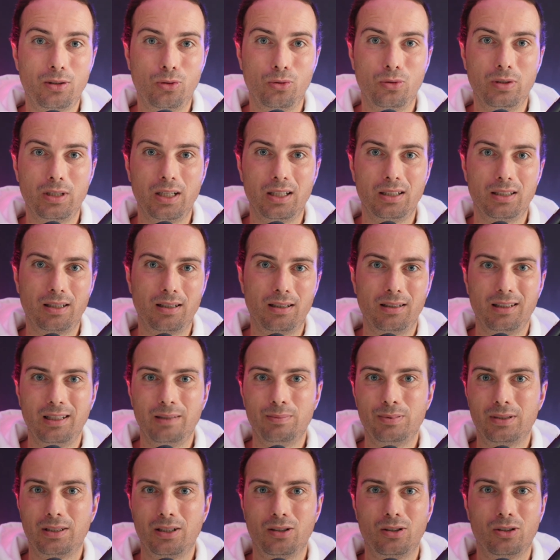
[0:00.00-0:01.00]
create
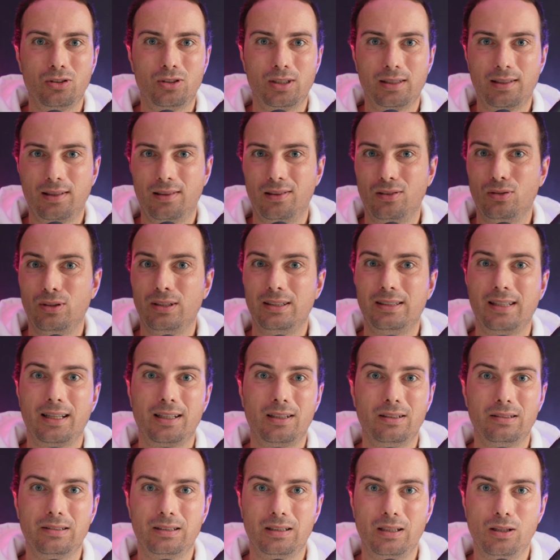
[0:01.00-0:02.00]
clips that are just 3
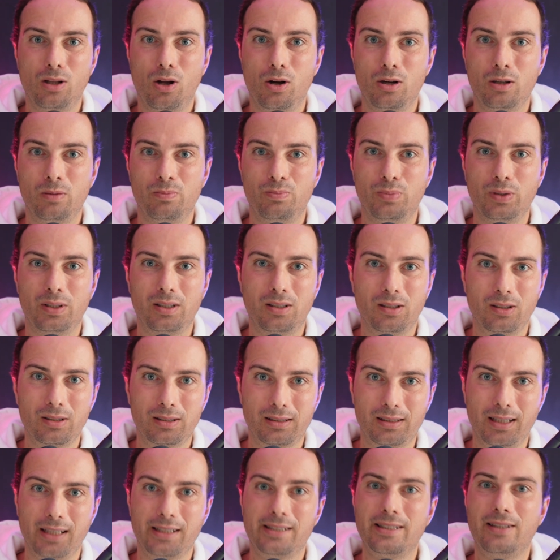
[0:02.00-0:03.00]
seconds long
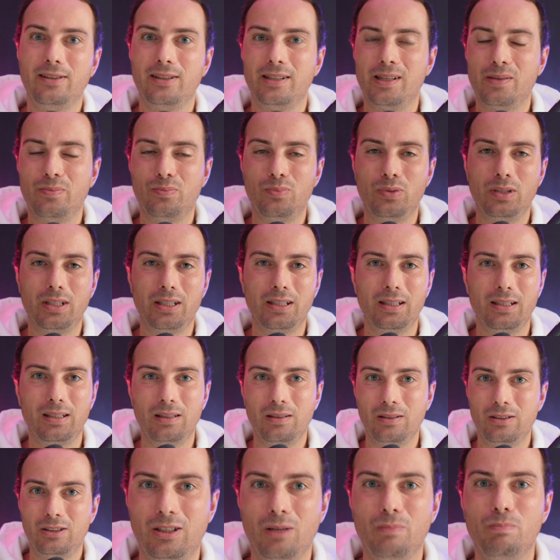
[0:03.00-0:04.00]
because that's gonna be